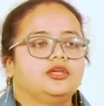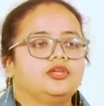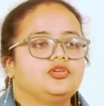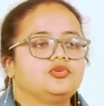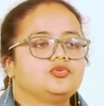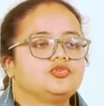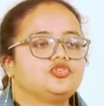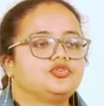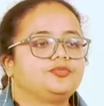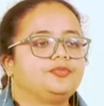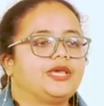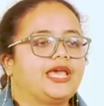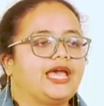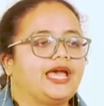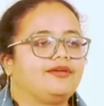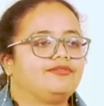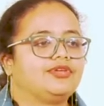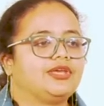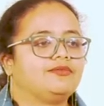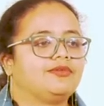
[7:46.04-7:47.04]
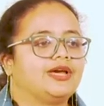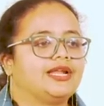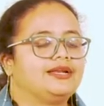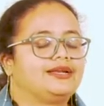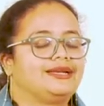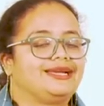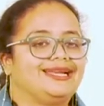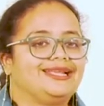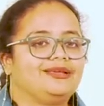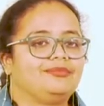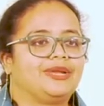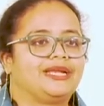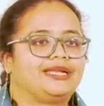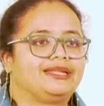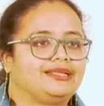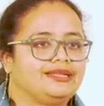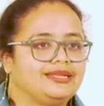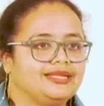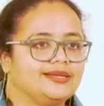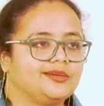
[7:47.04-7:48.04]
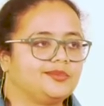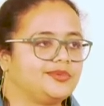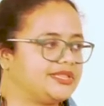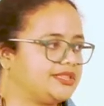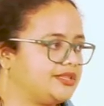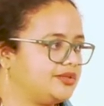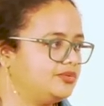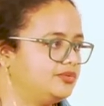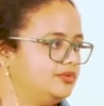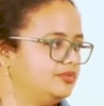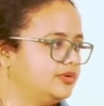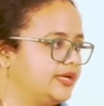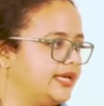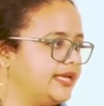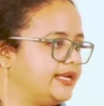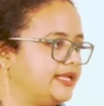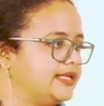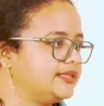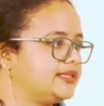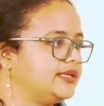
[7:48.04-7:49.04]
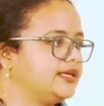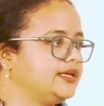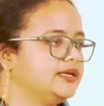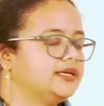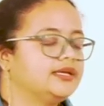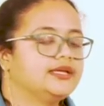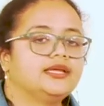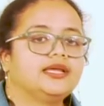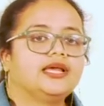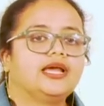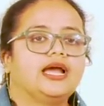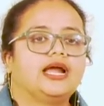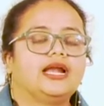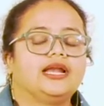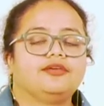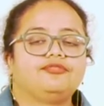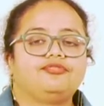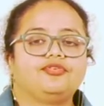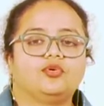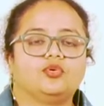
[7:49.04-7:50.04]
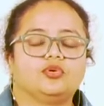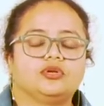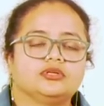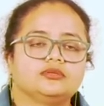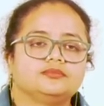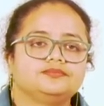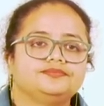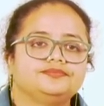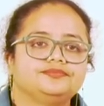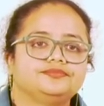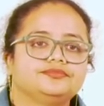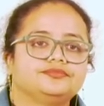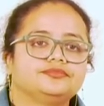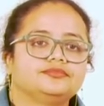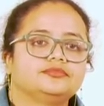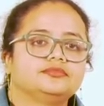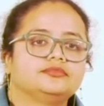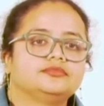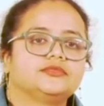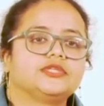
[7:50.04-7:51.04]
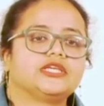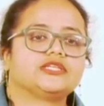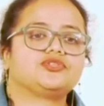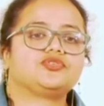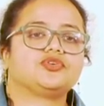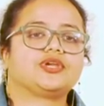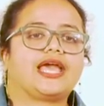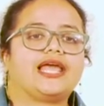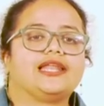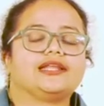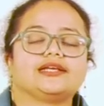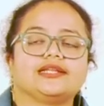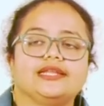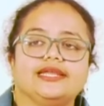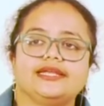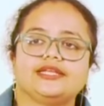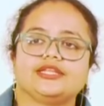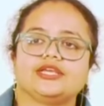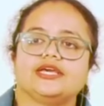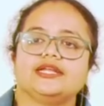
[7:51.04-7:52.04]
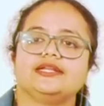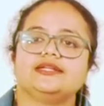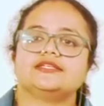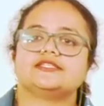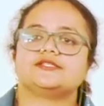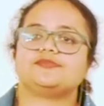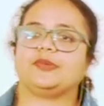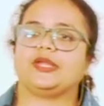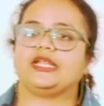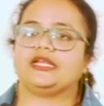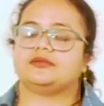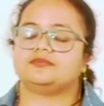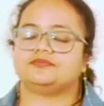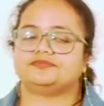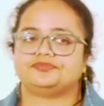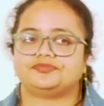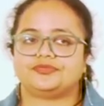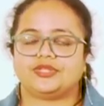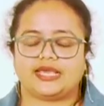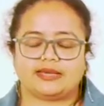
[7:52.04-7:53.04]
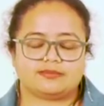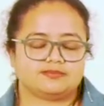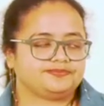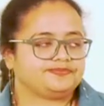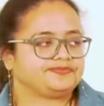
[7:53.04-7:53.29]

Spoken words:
You should be having one reading material with you, anything, and a phone, just to calculate your speed. Yeah.